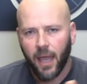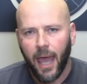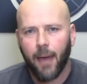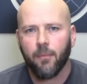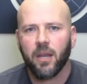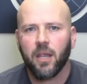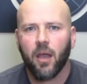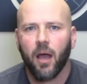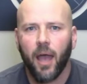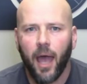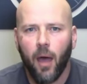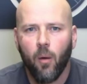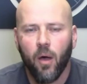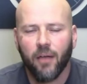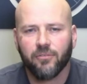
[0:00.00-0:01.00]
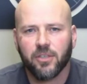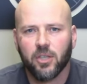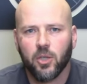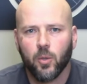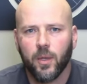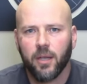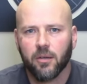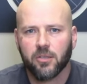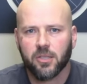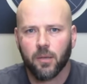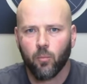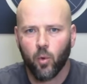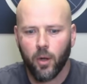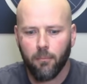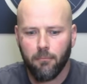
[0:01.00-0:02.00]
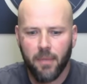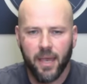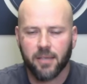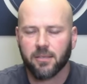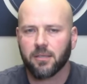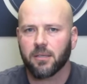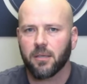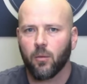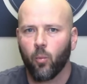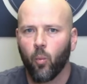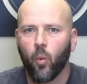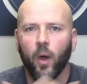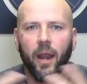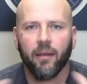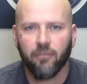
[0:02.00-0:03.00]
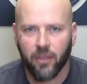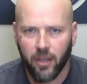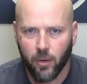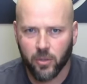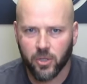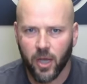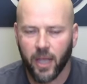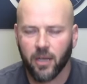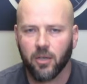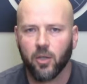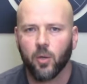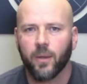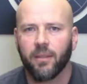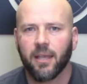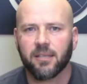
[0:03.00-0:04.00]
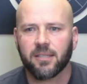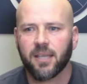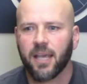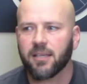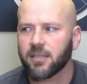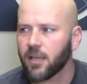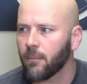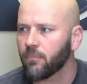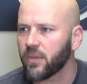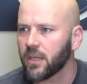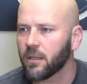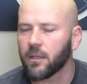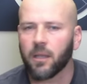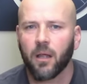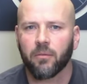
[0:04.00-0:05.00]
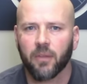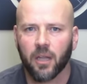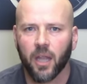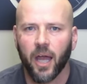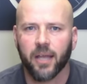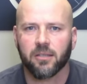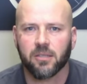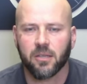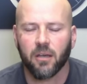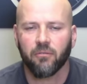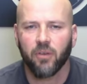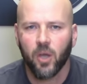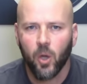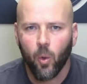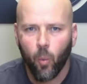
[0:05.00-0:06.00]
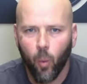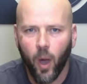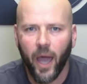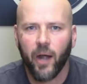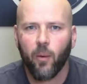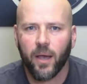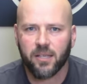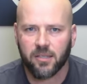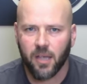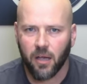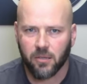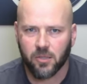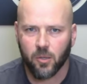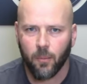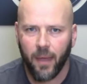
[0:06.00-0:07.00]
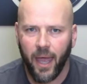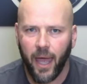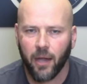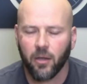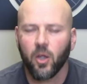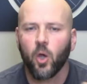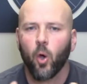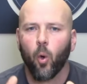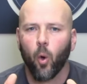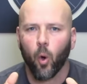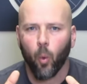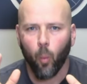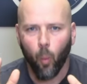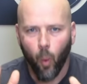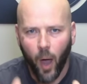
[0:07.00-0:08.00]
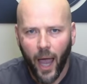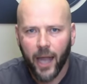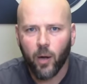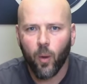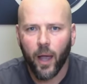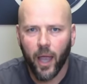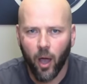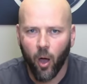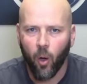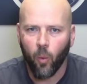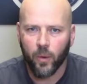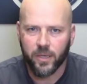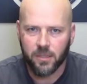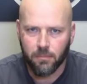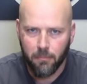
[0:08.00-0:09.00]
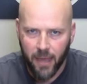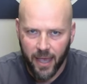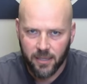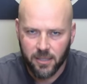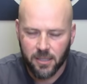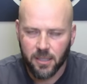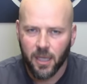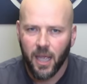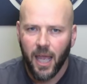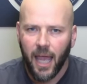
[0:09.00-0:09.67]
How often do you hear someone miss whatever they were trying to do and they say something along the lines of, why do I suck so bad? Or why do I always miss?